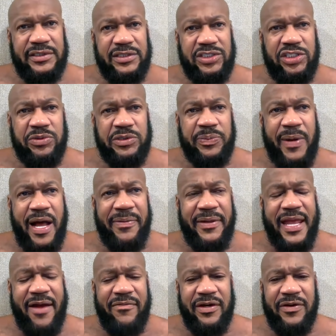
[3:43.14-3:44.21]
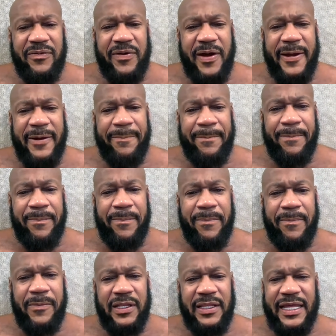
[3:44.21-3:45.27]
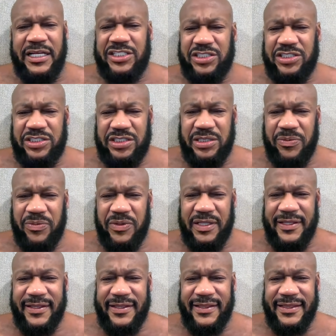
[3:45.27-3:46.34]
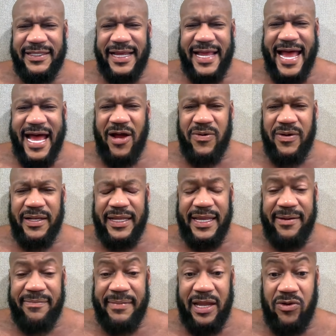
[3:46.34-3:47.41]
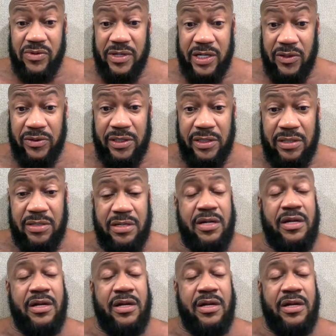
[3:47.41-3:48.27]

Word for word: she was probably having a, relationship with the guy who, the inmate who killed her.